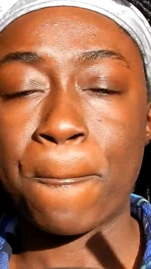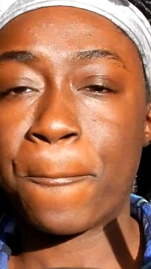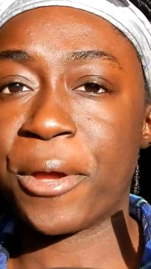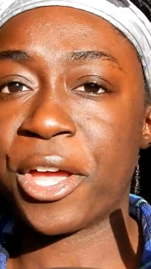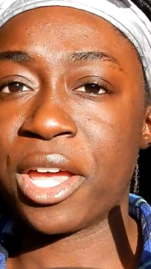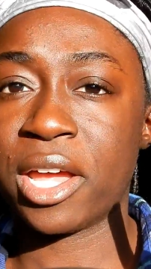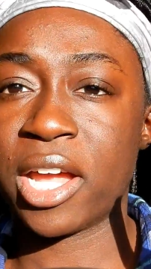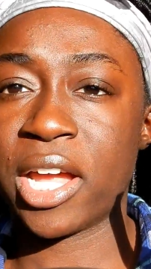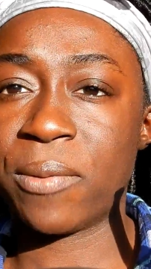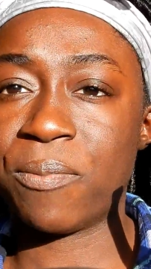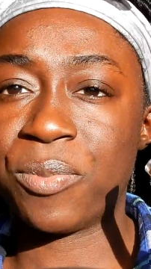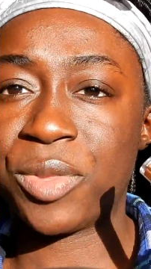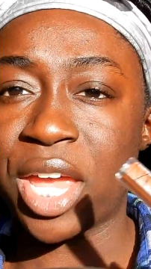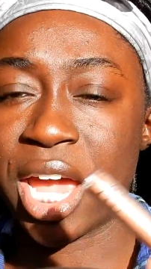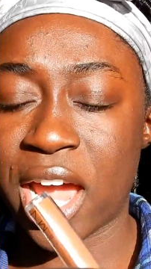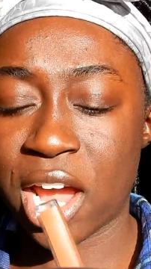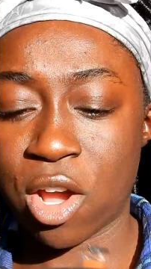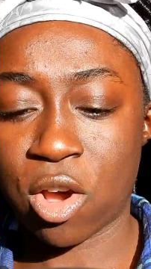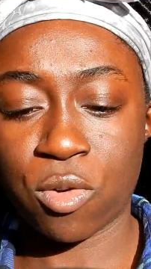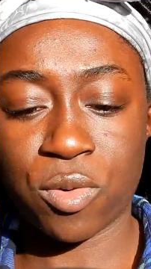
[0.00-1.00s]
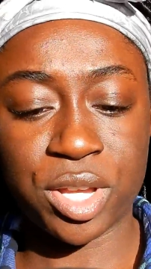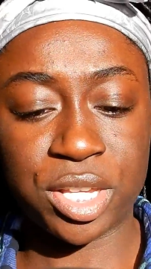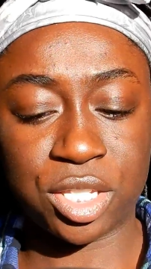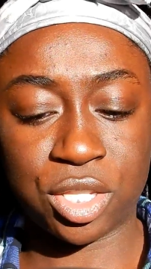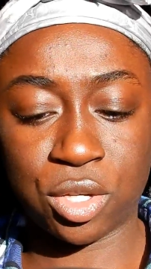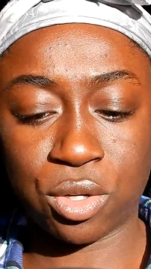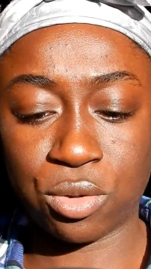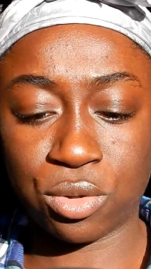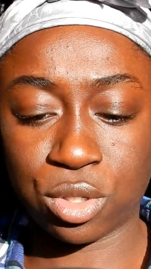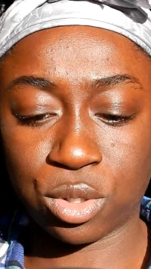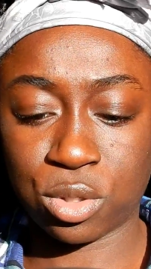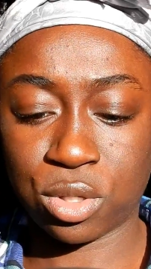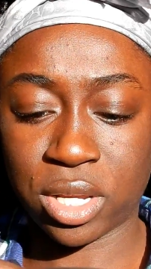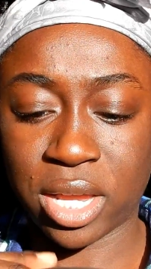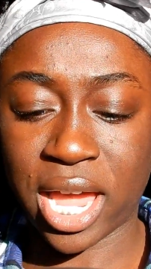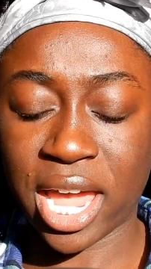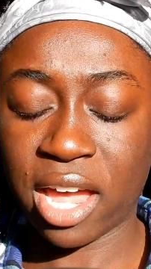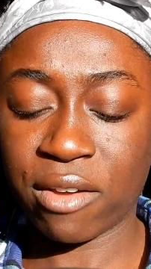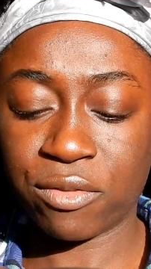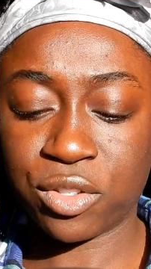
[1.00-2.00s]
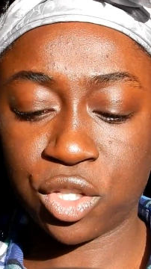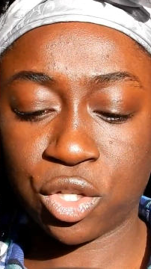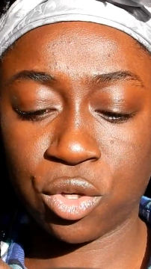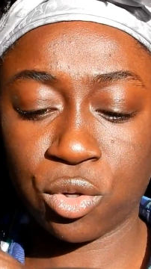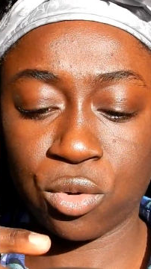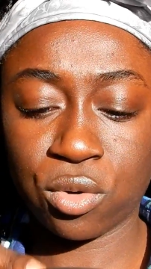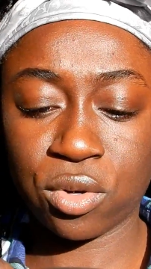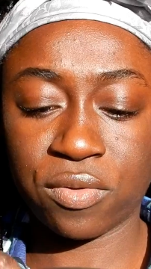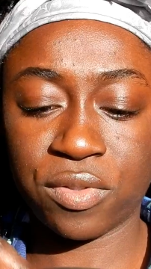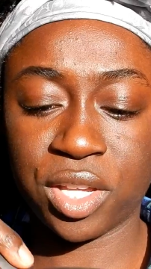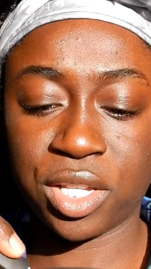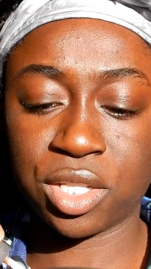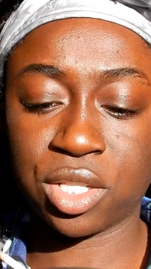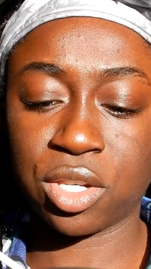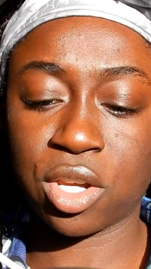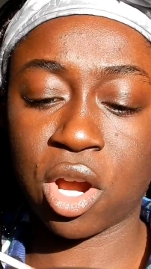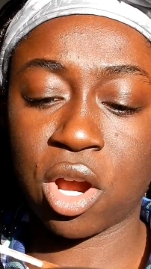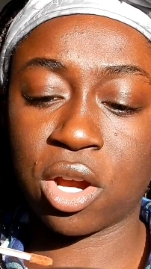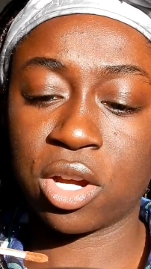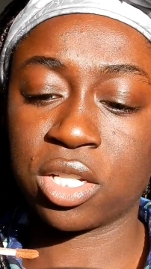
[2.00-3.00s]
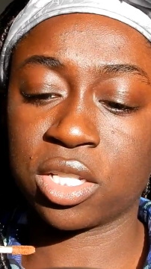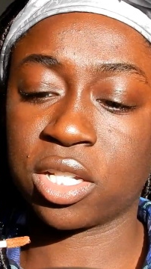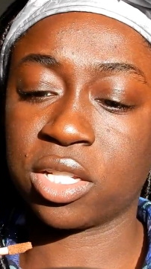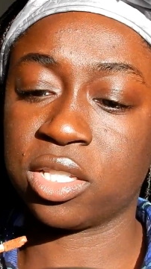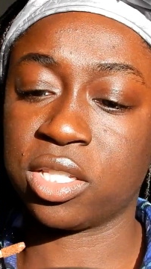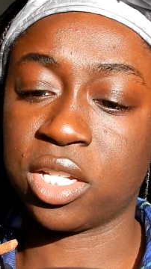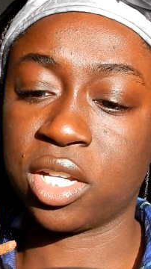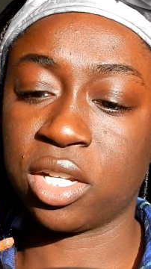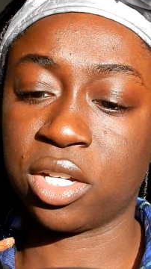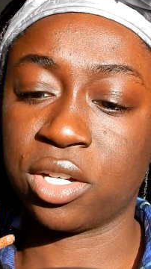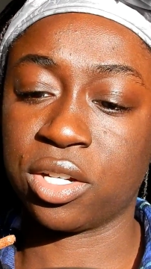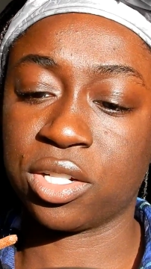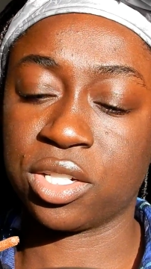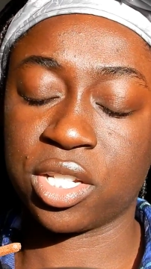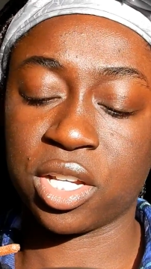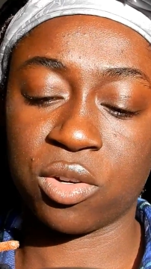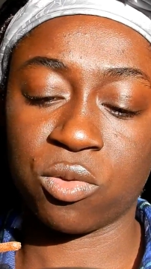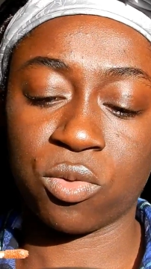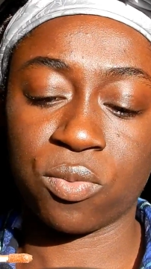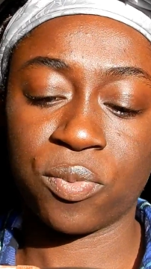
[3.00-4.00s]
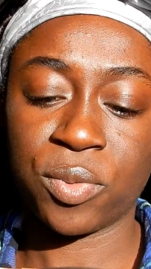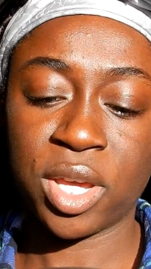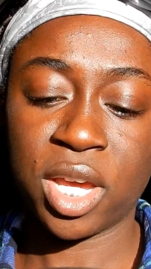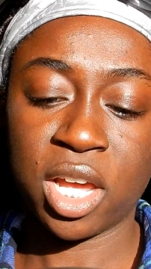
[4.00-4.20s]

but I have 2 of these NARS concealers, and